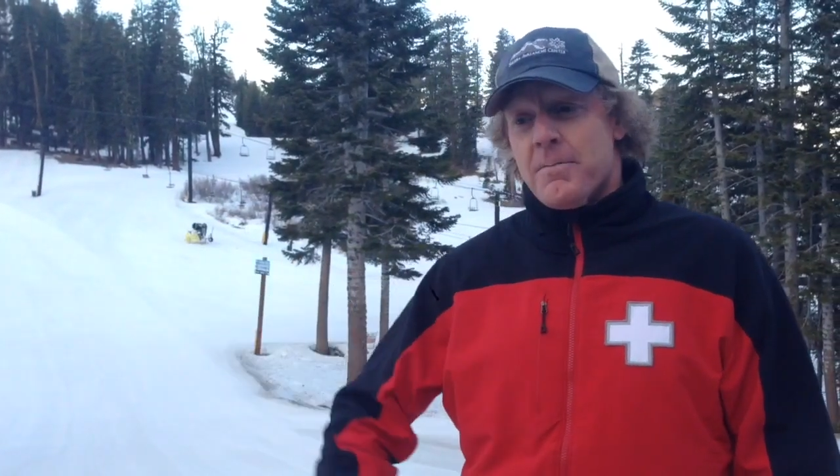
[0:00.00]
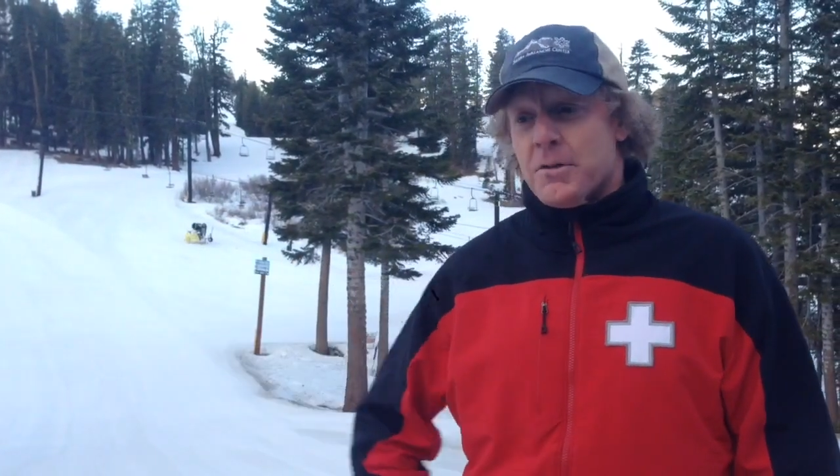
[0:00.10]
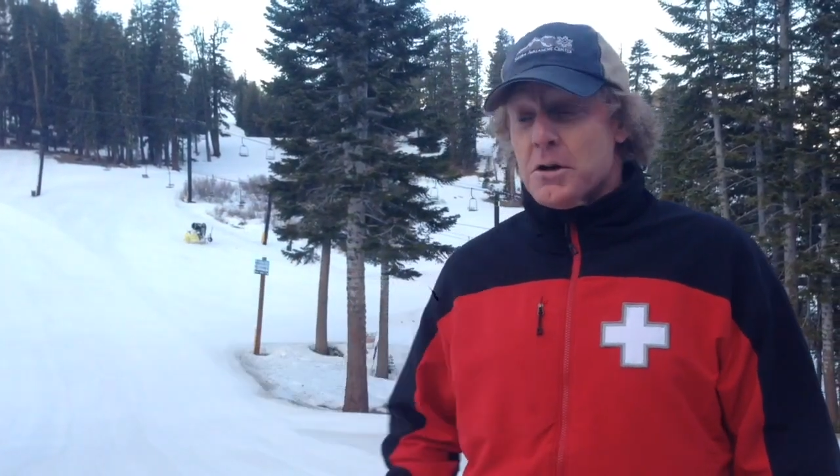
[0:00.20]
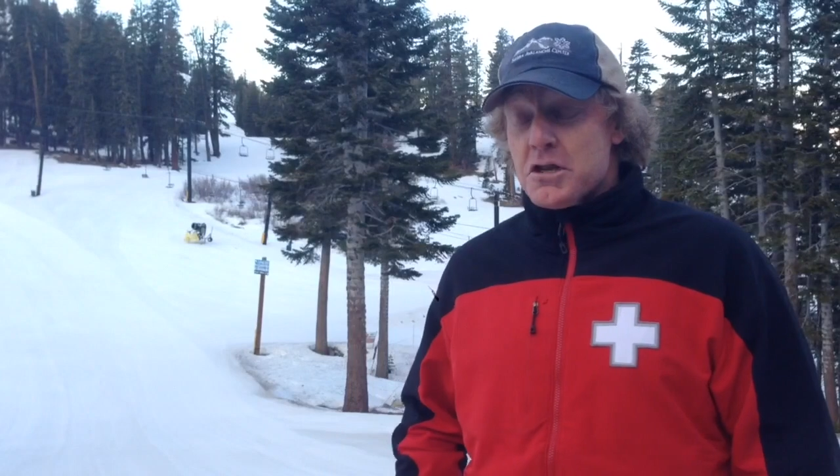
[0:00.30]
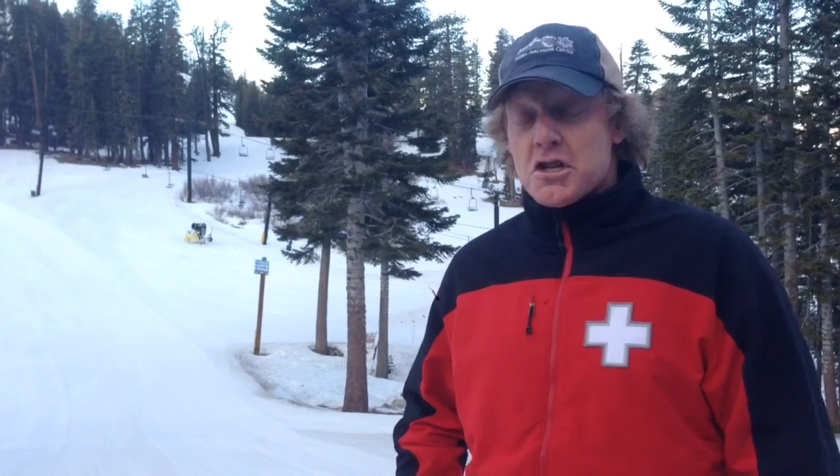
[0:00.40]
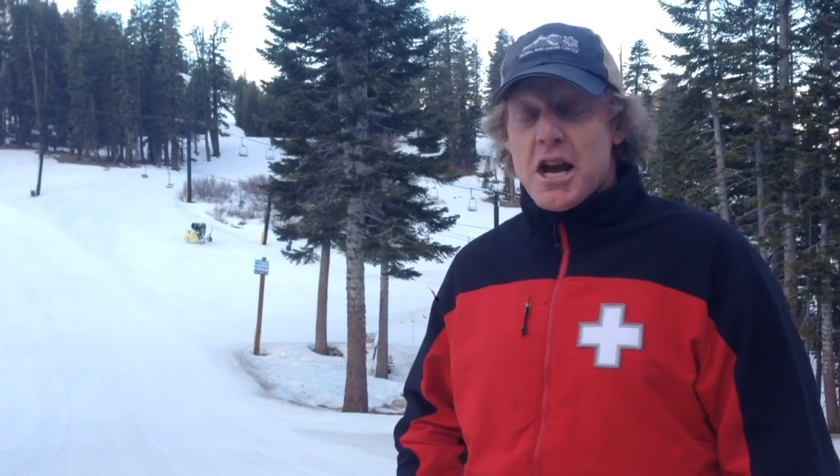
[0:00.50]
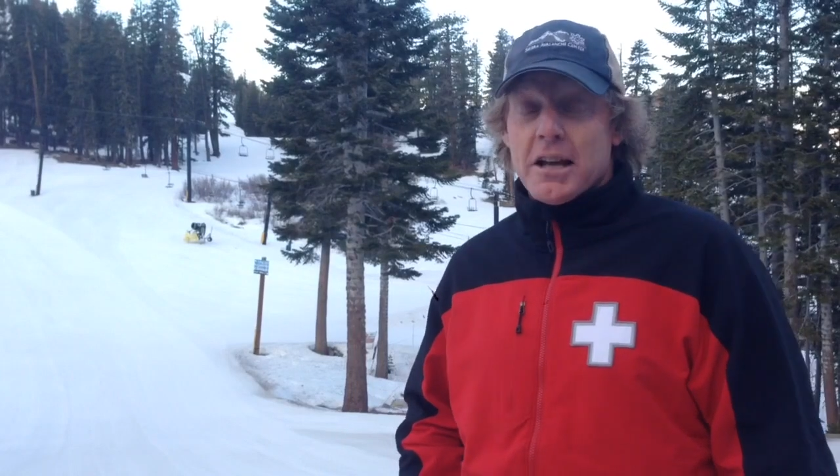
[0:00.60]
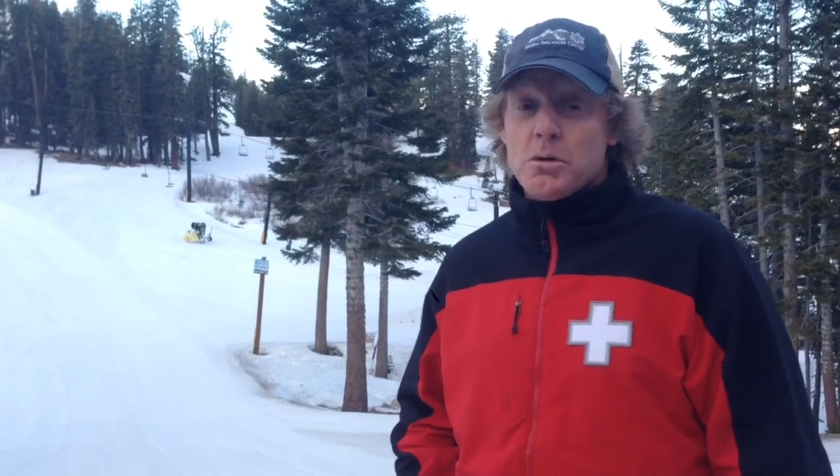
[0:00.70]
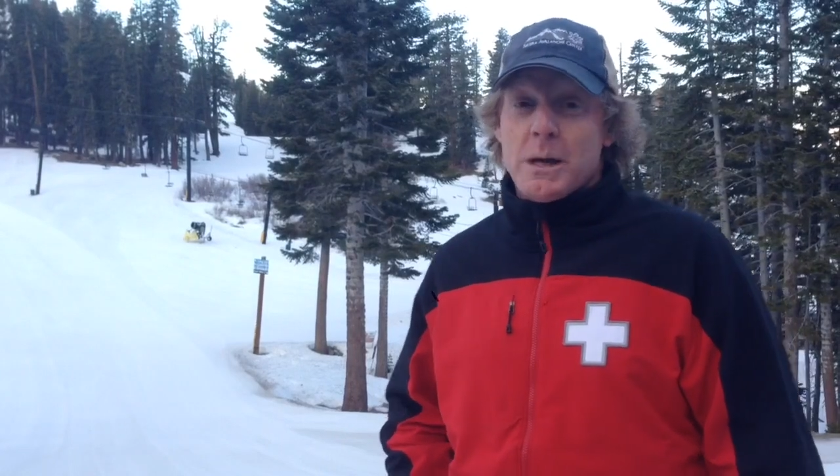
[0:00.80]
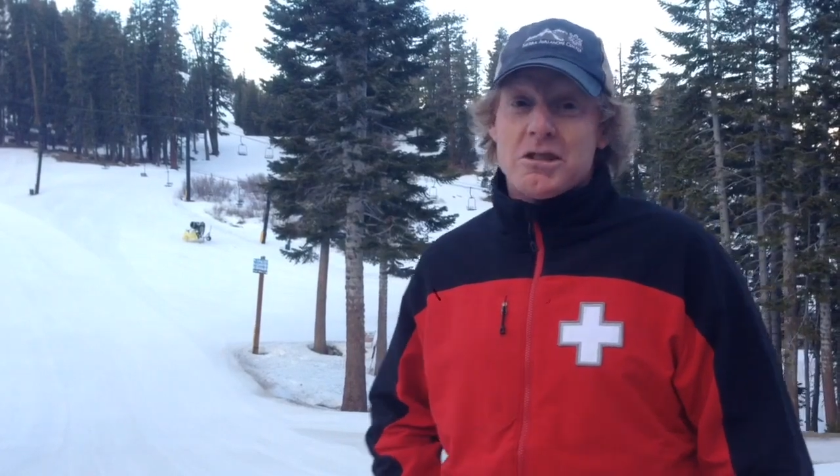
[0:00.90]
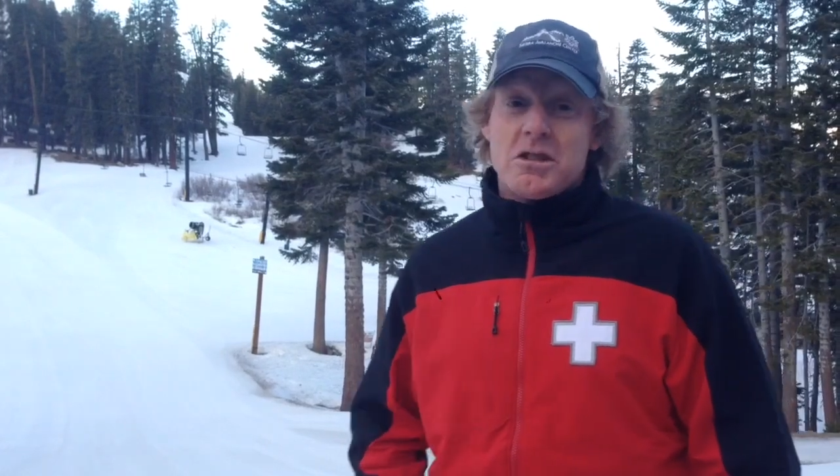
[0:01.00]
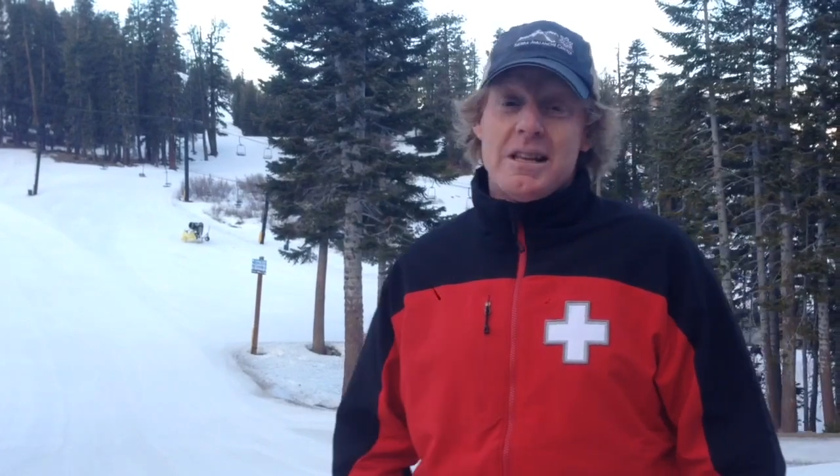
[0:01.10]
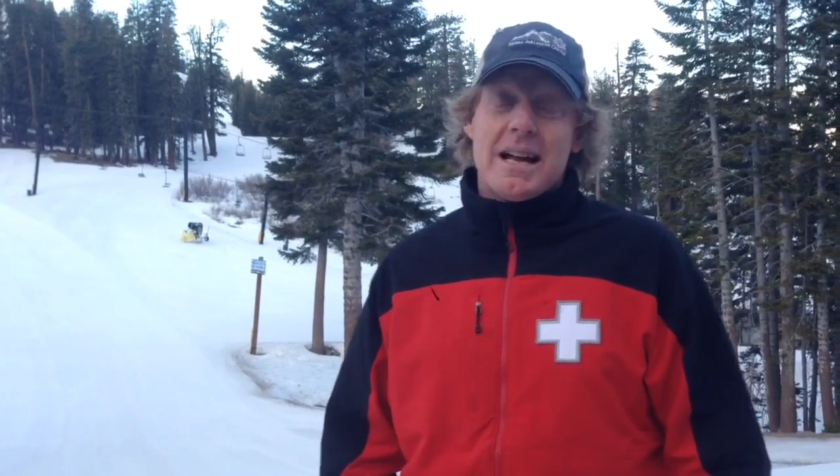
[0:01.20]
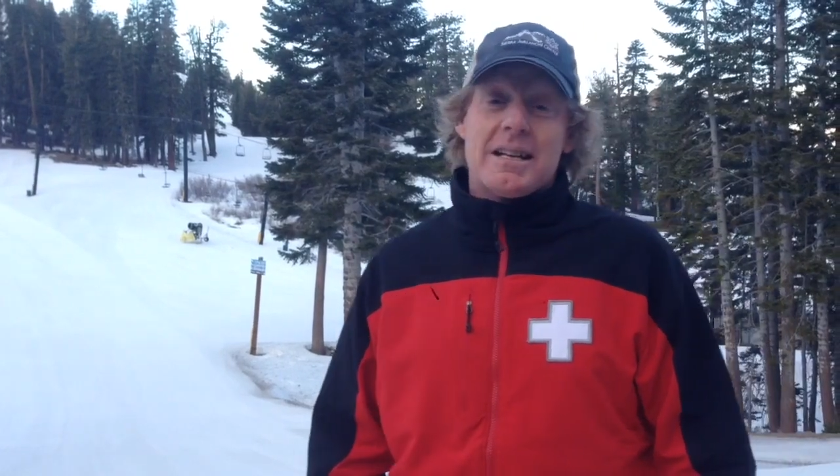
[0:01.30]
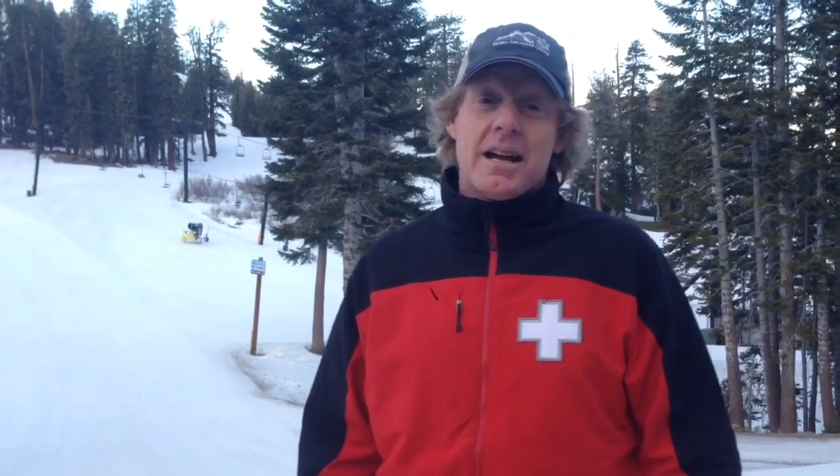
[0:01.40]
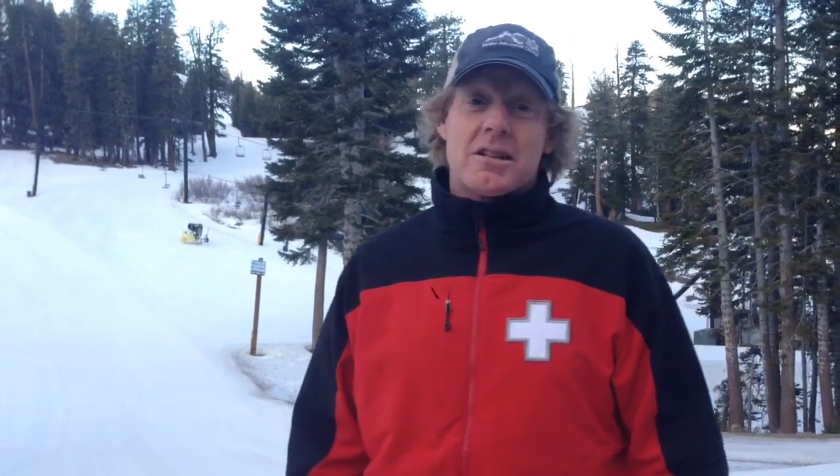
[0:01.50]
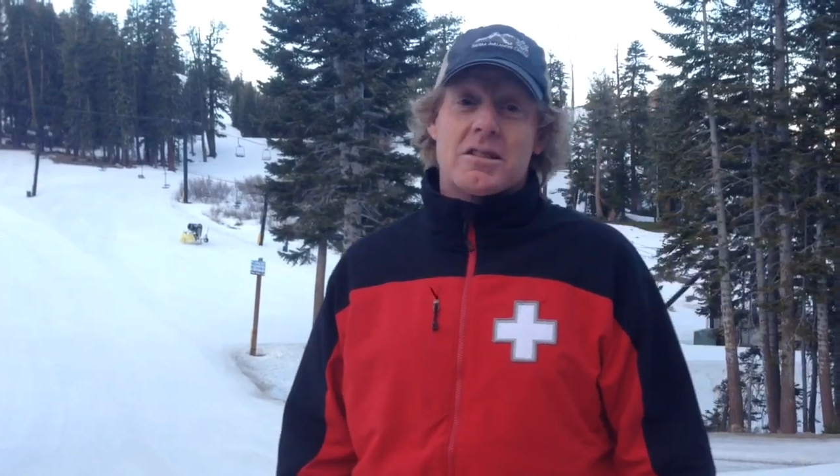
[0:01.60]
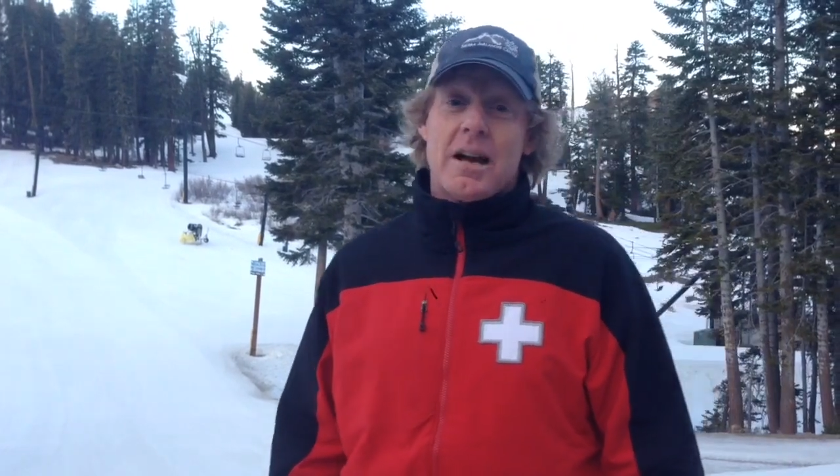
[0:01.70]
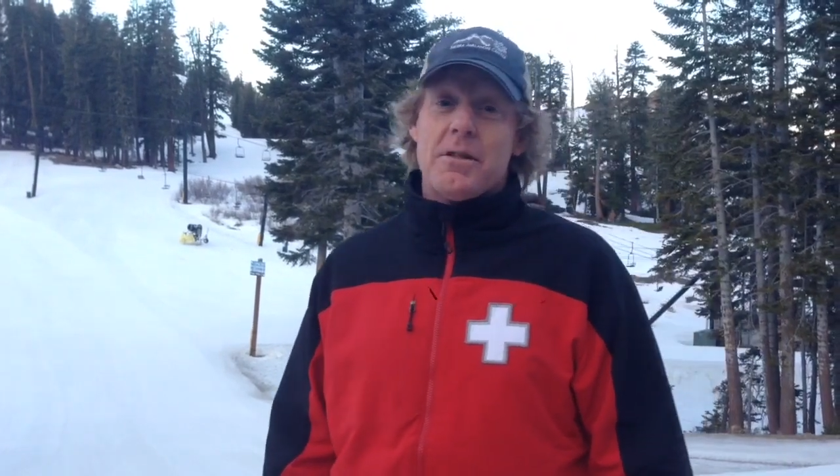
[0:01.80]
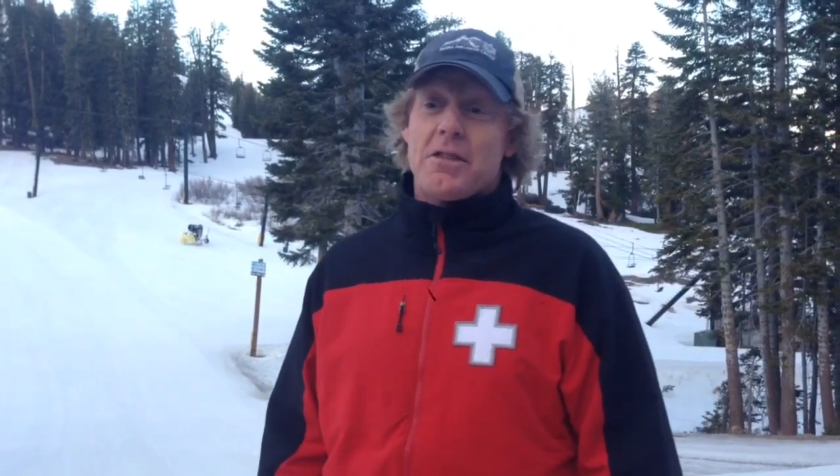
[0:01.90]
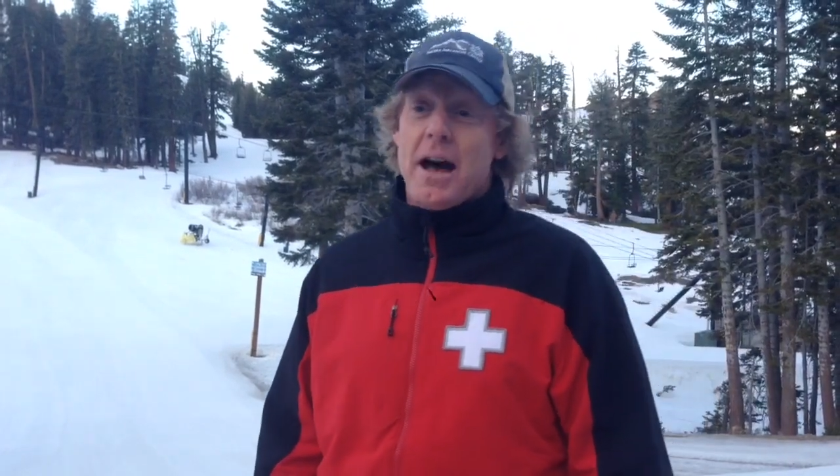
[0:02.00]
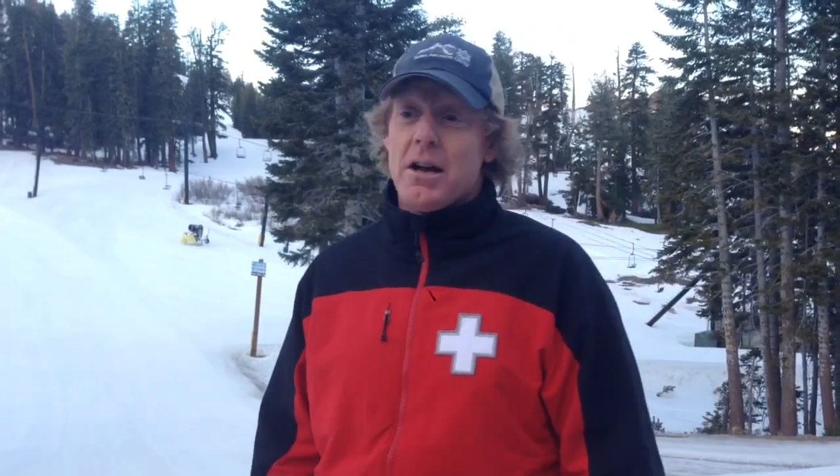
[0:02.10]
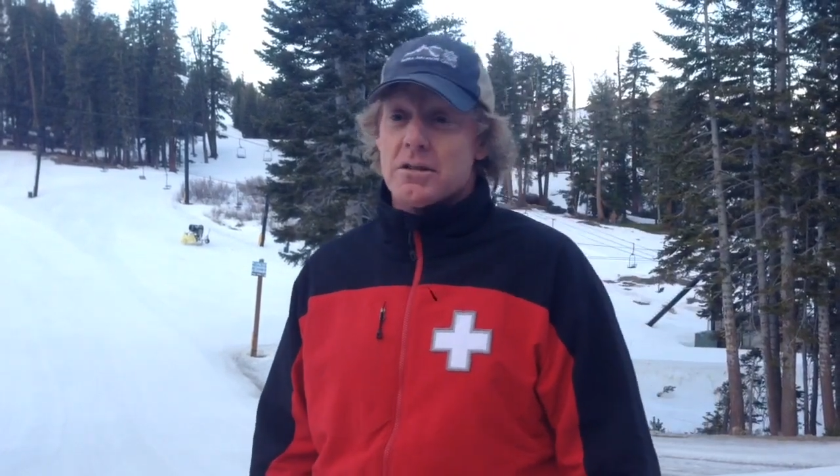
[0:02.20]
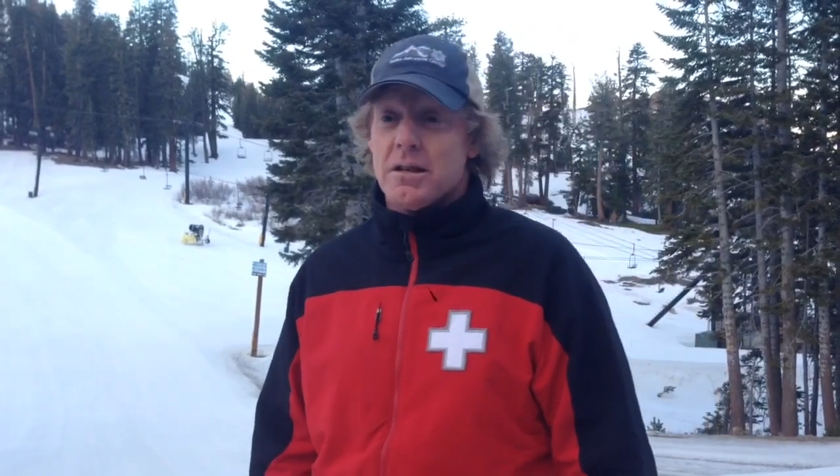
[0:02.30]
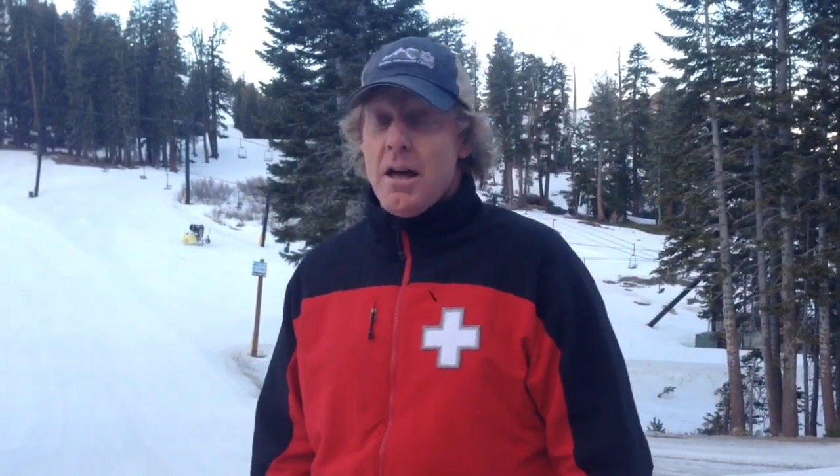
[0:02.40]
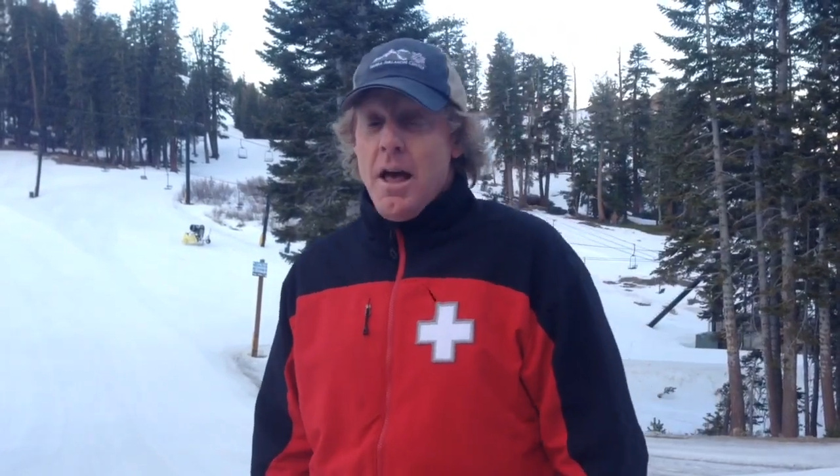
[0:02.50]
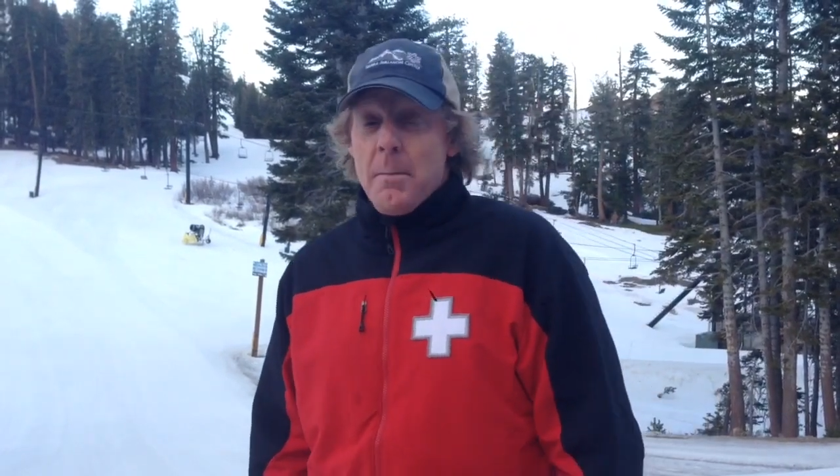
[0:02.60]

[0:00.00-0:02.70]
There's a chance that we could see that down to 7,000,